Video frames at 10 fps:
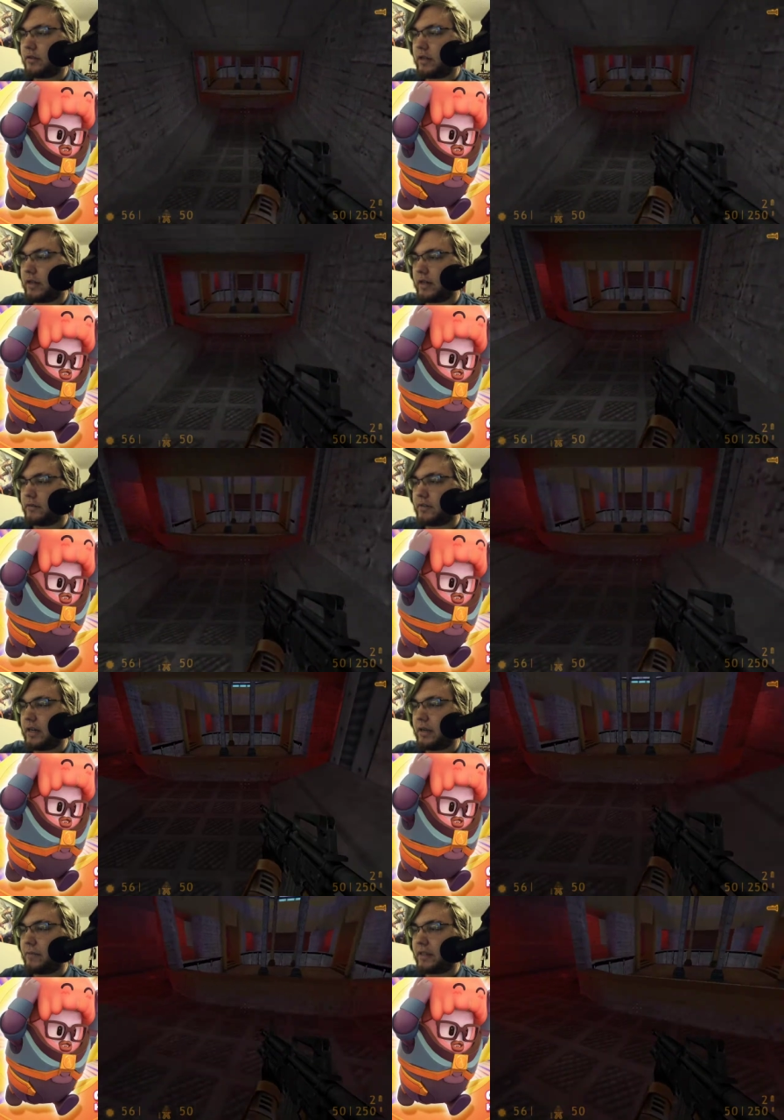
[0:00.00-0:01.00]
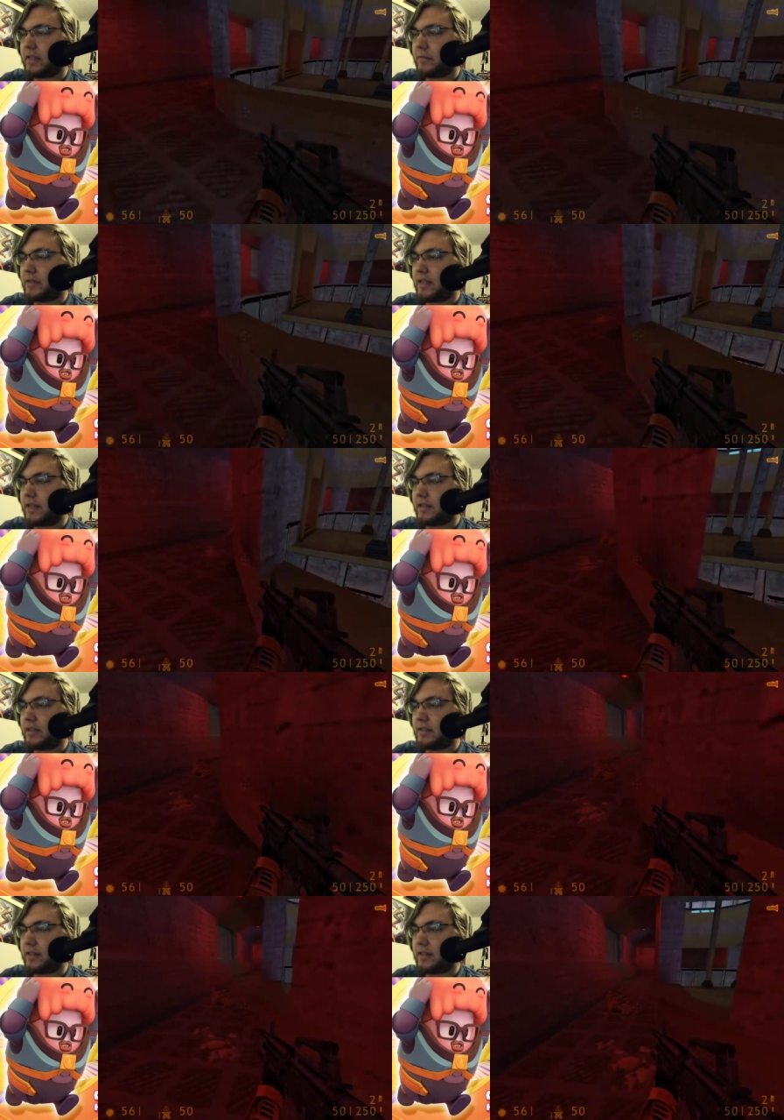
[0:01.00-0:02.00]
okay, now did I make that mistake
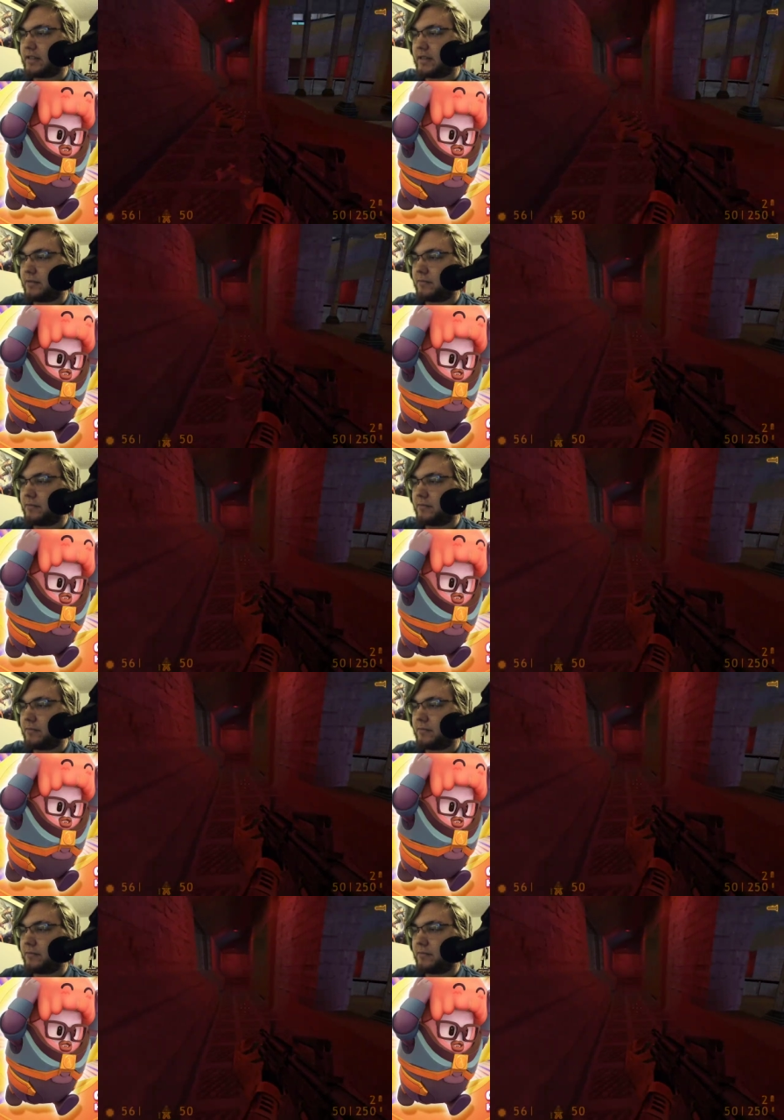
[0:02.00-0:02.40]
a second time?